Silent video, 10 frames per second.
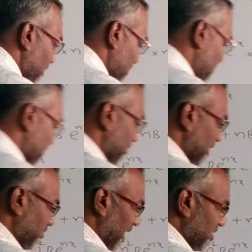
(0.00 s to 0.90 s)
Then
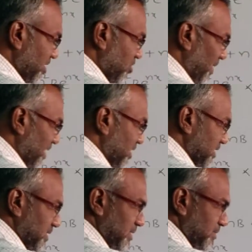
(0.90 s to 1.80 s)
multiply this by
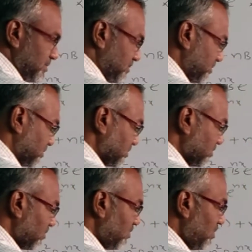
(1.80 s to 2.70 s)
this.
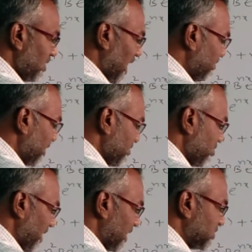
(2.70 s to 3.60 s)
That becomes
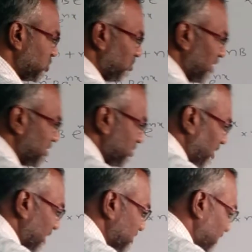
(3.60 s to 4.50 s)
minus into plus is
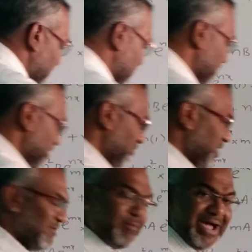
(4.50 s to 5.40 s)
minus again. We
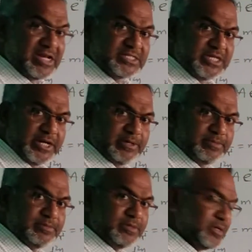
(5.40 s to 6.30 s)
have a minus
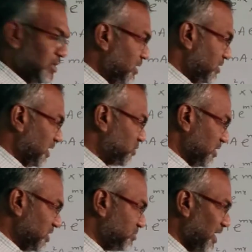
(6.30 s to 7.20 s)
here. That's why
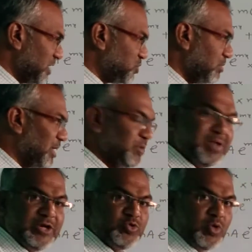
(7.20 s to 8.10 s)
this minus will
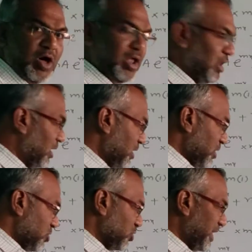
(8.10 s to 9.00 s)
multiply to all.
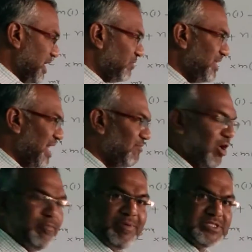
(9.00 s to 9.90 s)
So here we have
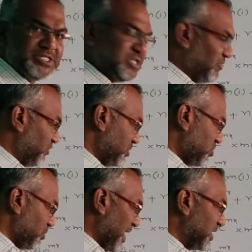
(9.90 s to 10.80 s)
all positive.
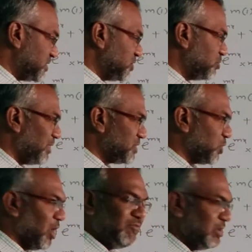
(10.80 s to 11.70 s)
So minus into plus
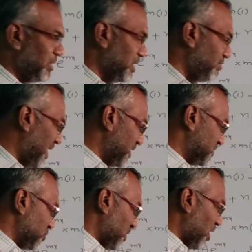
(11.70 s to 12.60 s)
all will become minus.
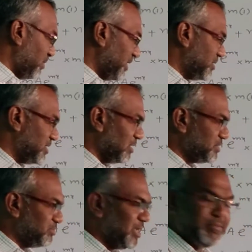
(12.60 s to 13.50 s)
So all
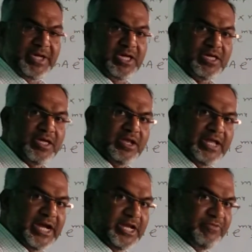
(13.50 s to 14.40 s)
terms becoming
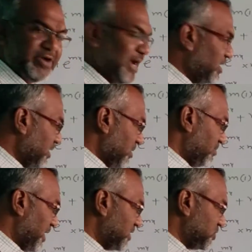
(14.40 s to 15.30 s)
negative, right?
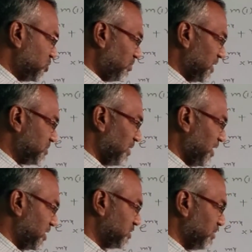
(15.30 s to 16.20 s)
Minus into plus
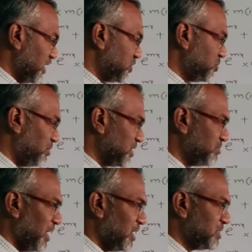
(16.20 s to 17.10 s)
minus, minus into plus
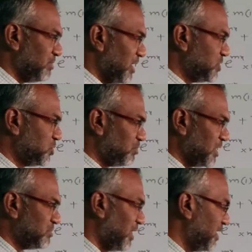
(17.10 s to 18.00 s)
minus, minus into
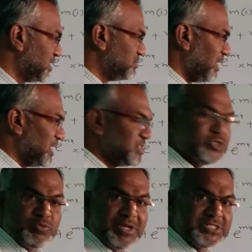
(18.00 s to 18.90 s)
plus minus, minus
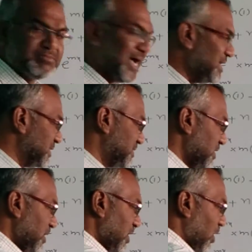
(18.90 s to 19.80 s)
into plus minus.
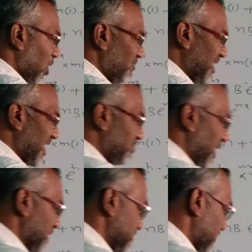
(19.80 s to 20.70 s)
All will get
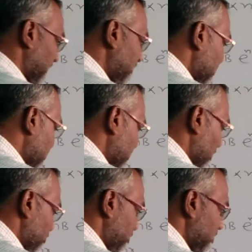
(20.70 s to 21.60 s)
minus, right?
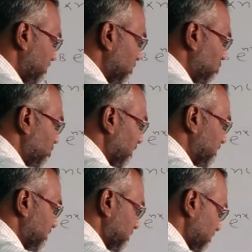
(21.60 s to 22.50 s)
Now this into
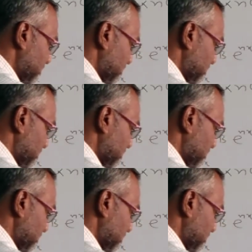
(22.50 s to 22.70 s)
this,